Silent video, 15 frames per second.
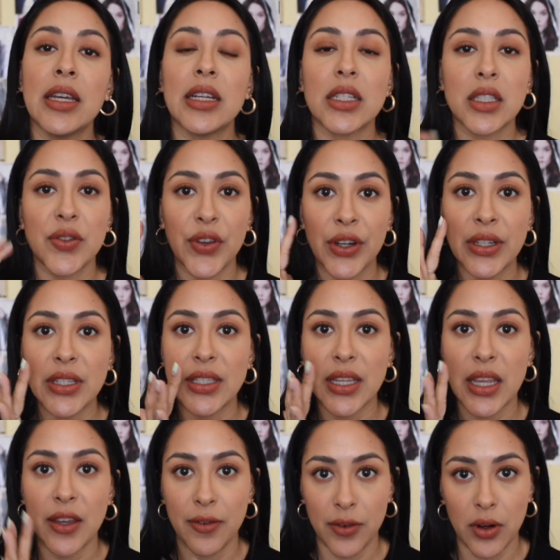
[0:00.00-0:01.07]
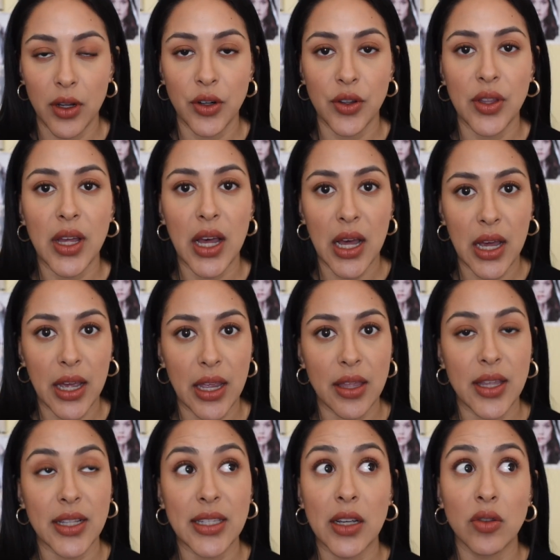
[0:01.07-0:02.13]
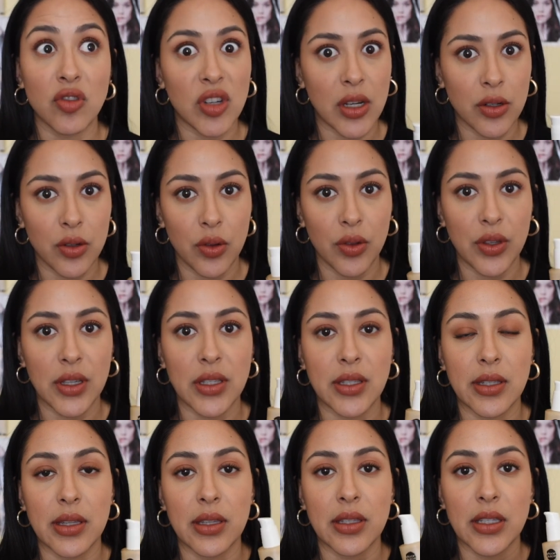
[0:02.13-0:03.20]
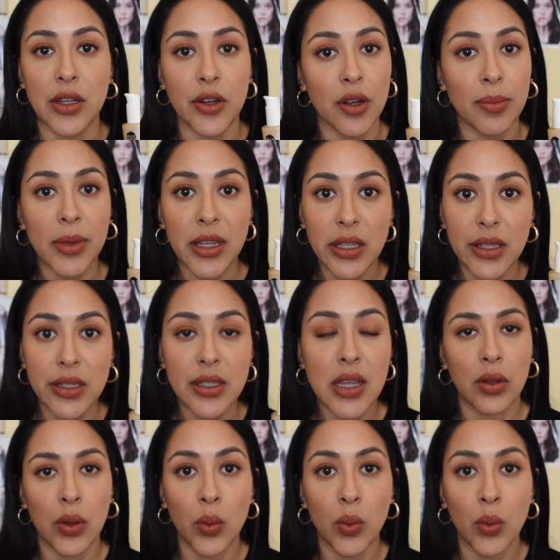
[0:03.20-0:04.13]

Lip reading: It's very safe for under the eye. That's how gentle this serum is.